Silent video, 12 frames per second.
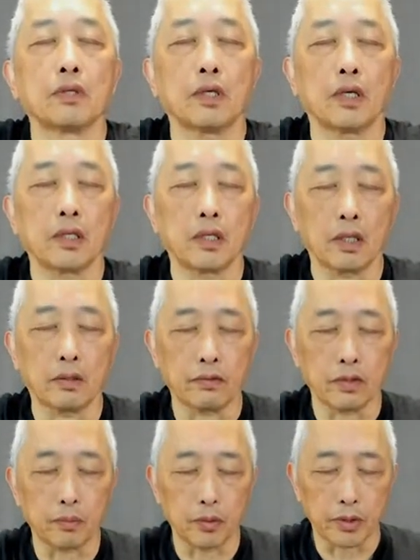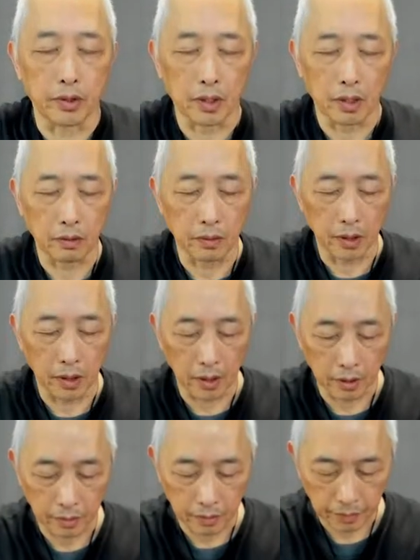And then we breathe out
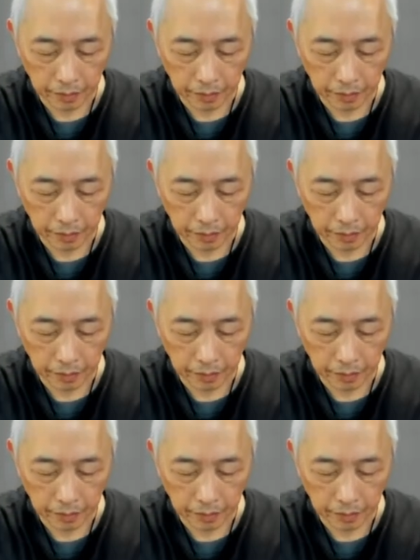again.